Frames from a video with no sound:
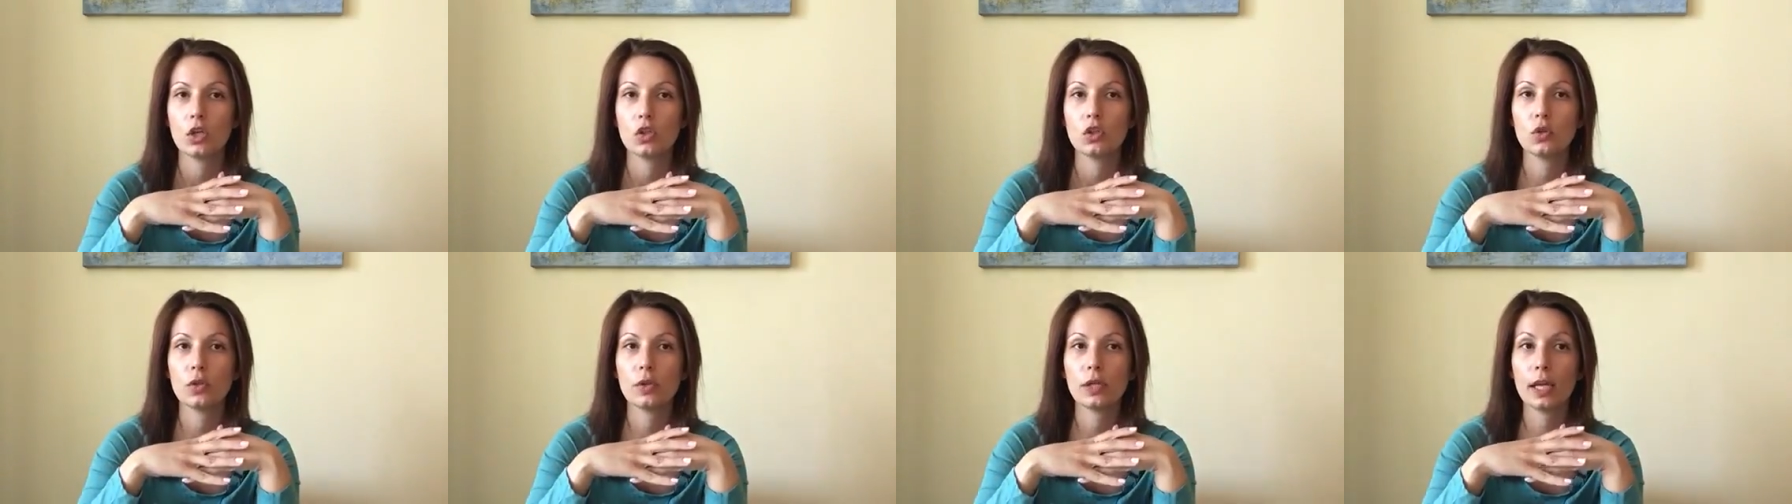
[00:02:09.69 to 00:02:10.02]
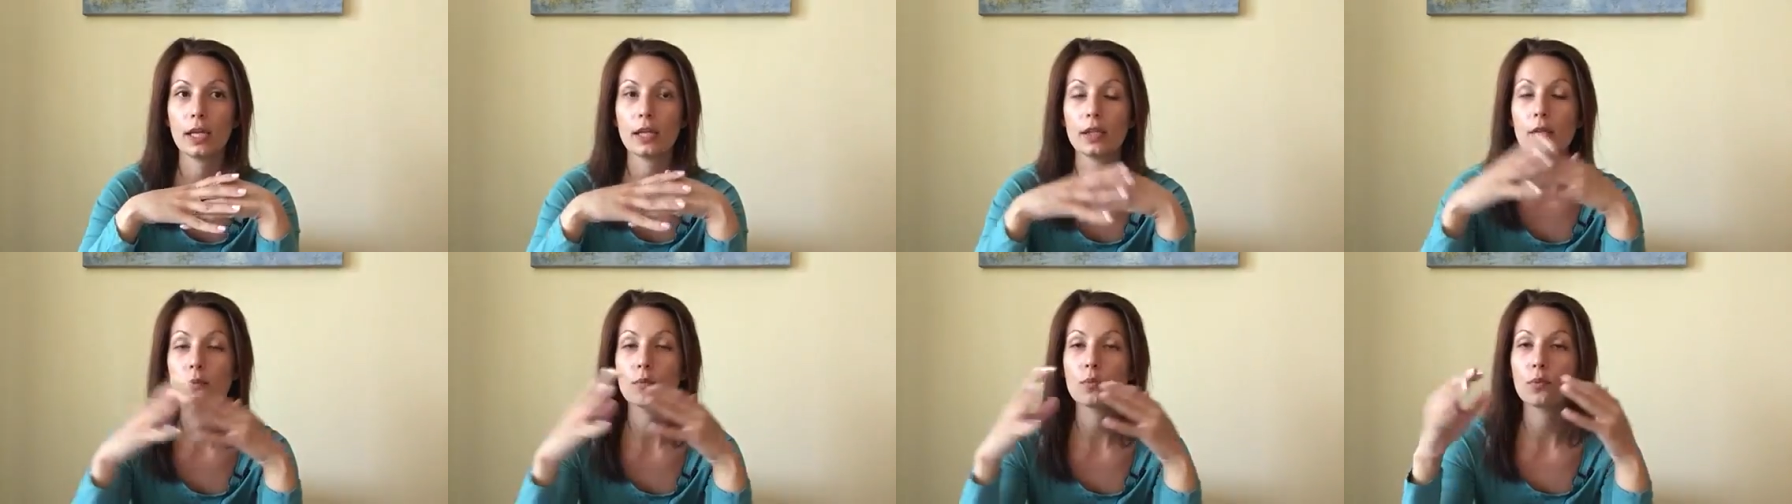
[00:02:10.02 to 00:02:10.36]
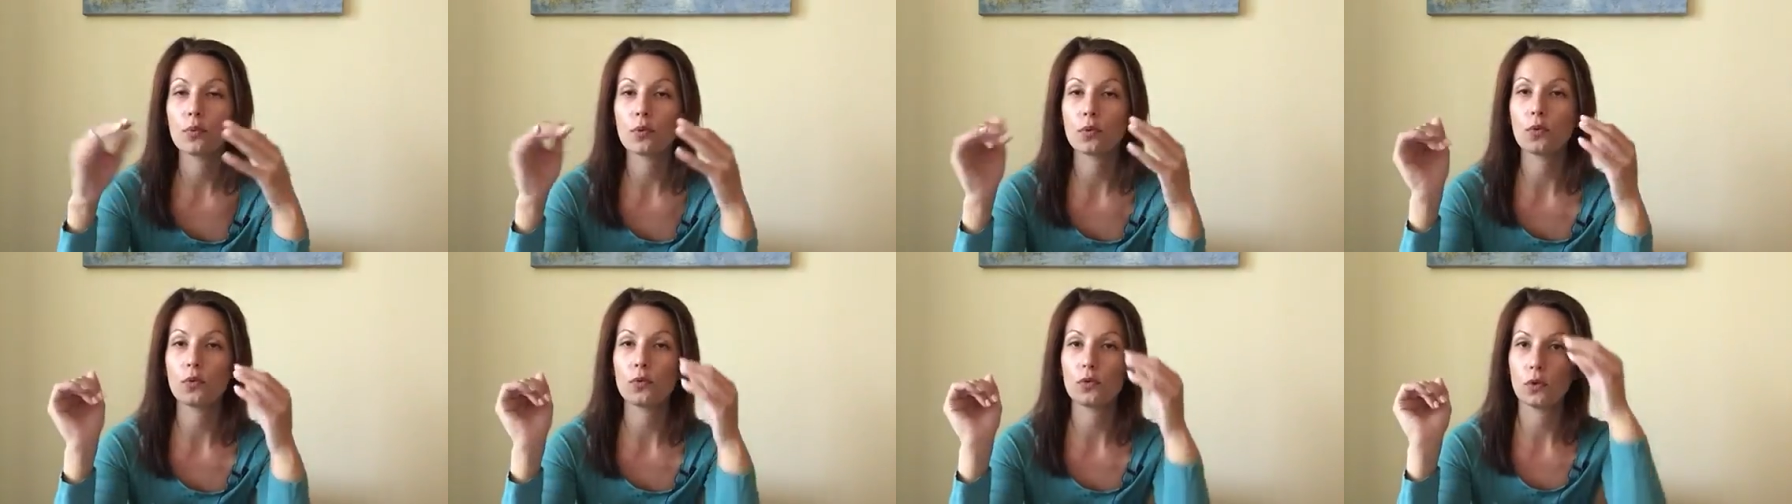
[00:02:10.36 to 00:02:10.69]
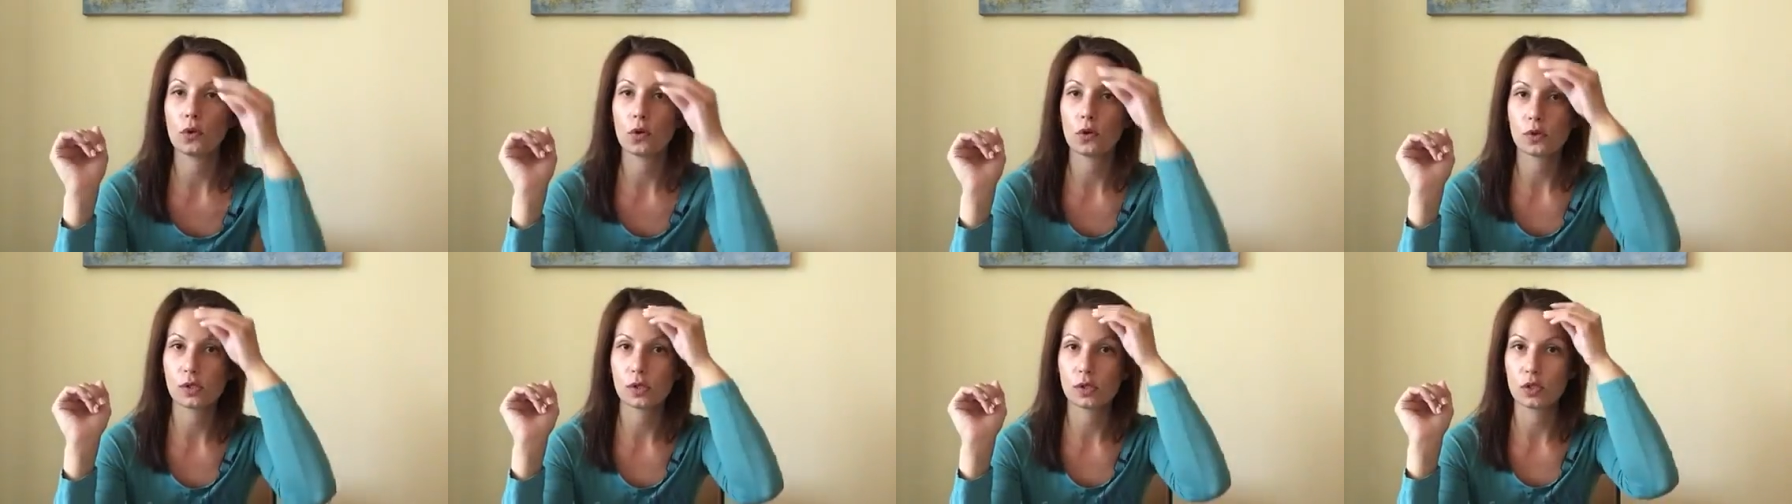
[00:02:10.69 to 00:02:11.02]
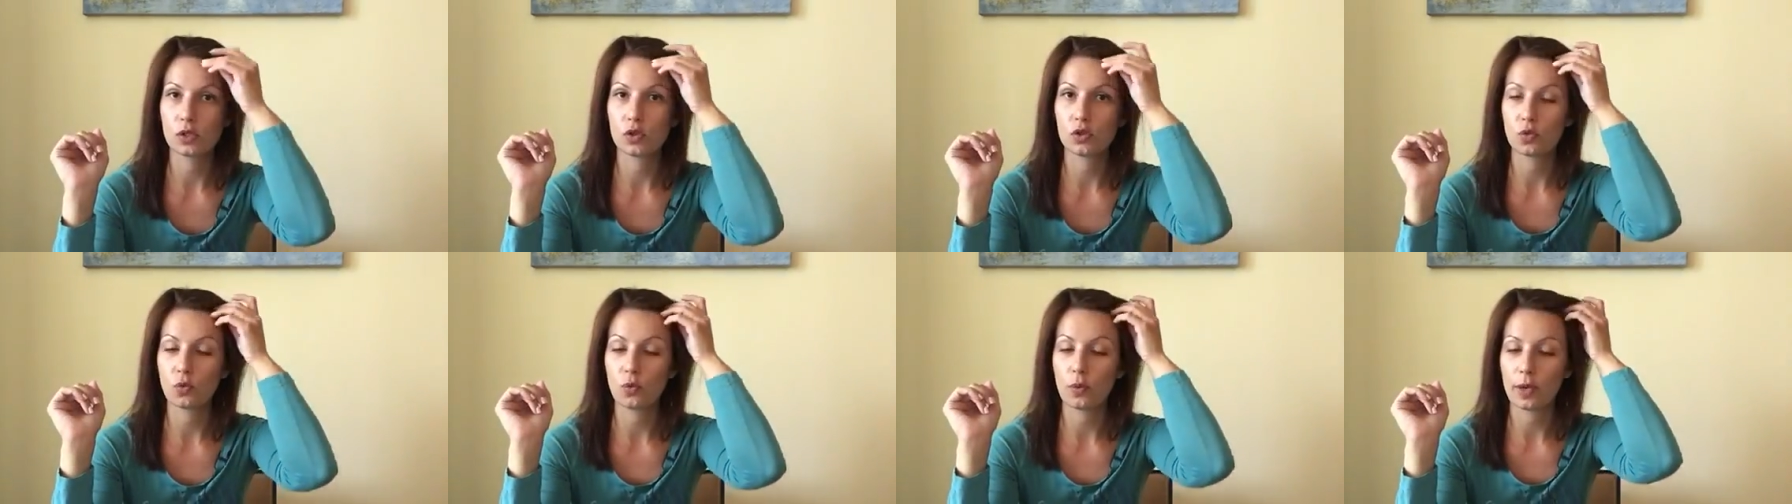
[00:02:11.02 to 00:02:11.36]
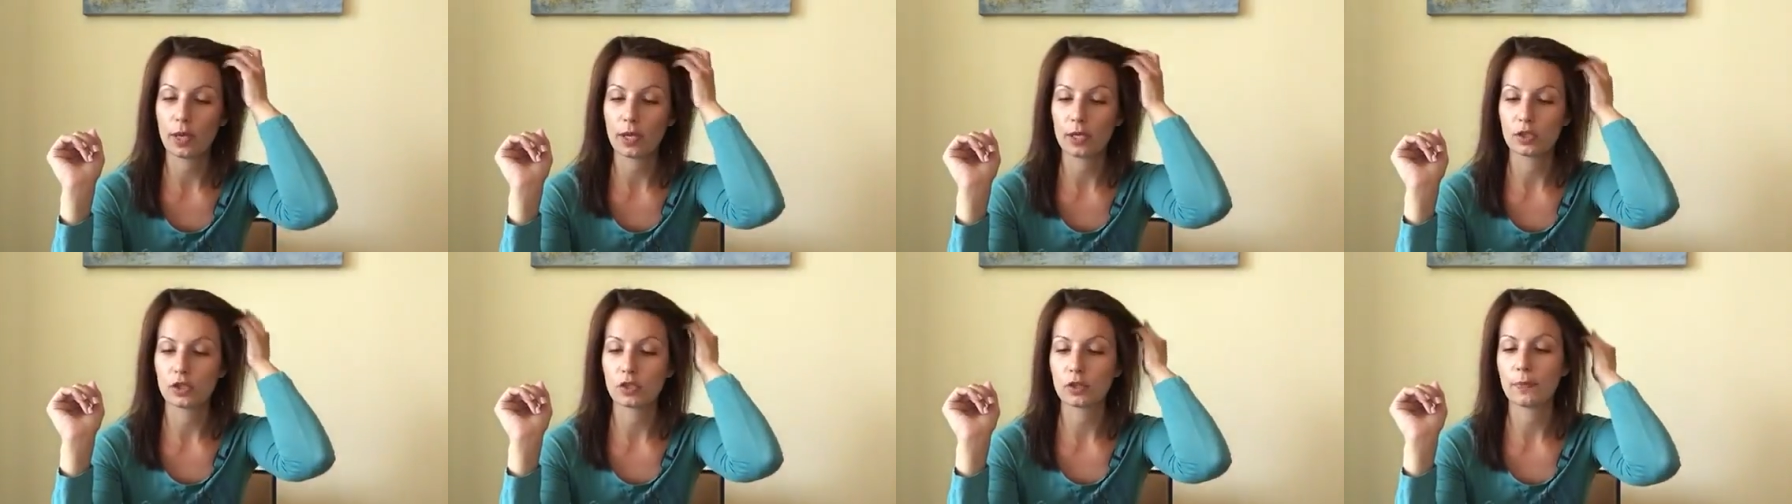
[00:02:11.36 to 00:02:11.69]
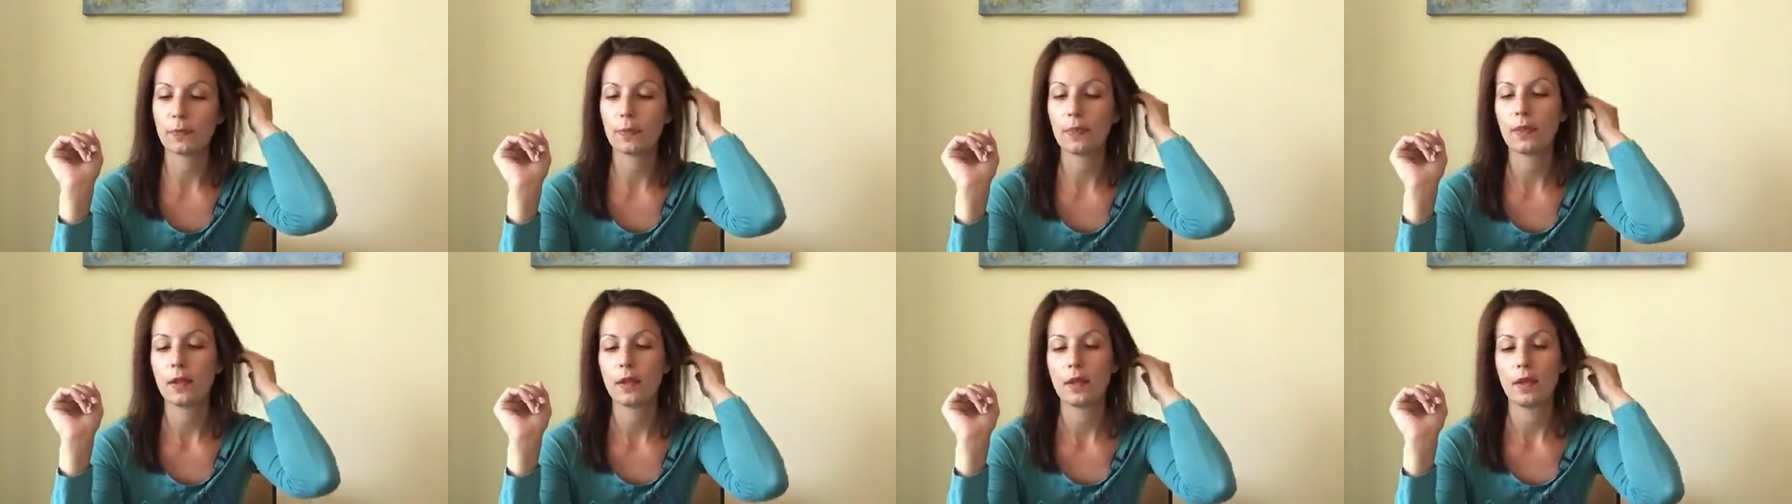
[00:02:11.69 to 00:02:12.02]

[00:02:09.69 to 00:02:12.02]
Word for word: You can improve your situation.